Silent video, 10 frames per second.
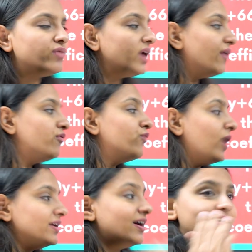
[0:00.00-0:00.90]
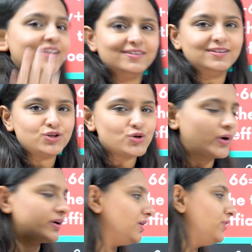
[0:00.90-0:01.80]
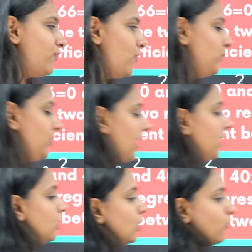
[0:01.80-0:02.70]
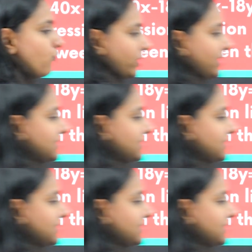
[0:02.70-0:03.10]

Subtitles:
we have one another shortcut formula. What